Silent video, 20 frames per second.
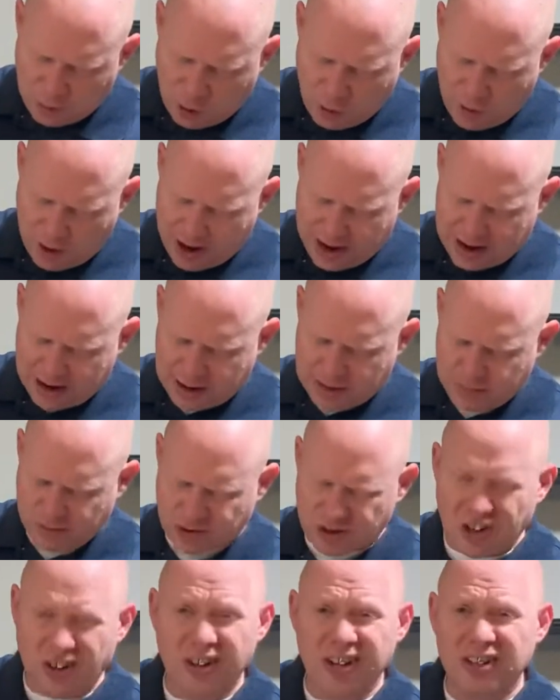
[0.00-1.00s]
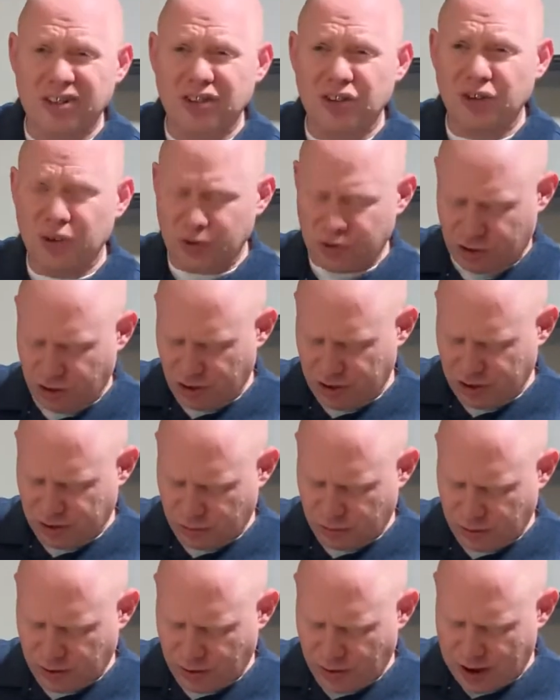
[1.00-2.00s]
grams, 32,
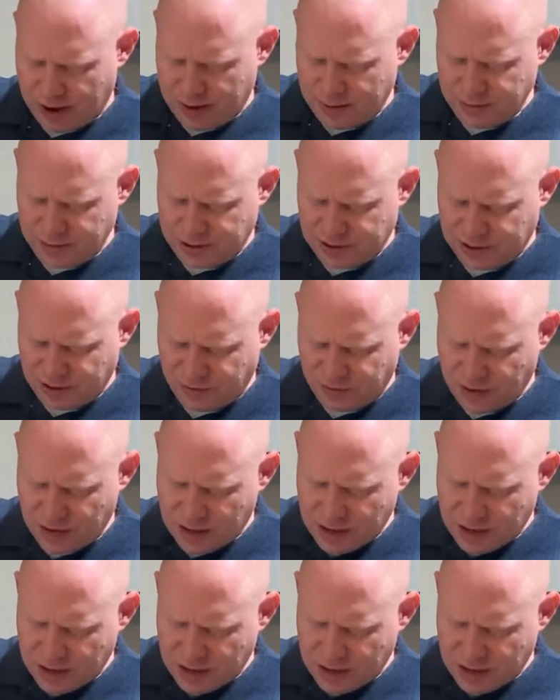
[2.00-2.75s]
33 grams of